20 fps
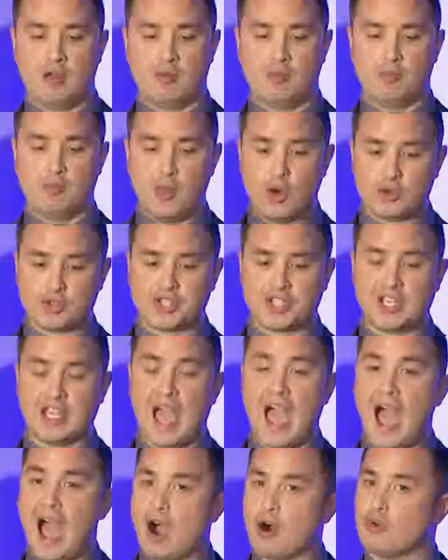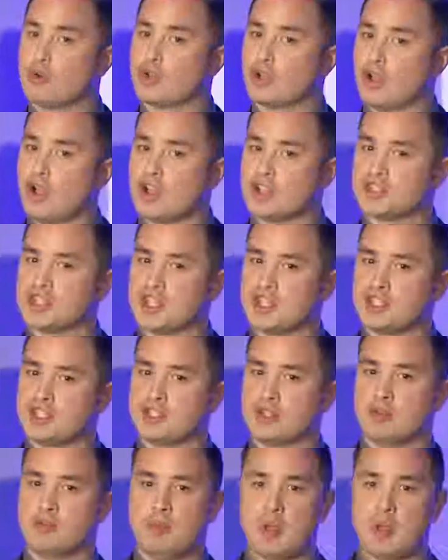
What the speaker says: Mostly out clauses,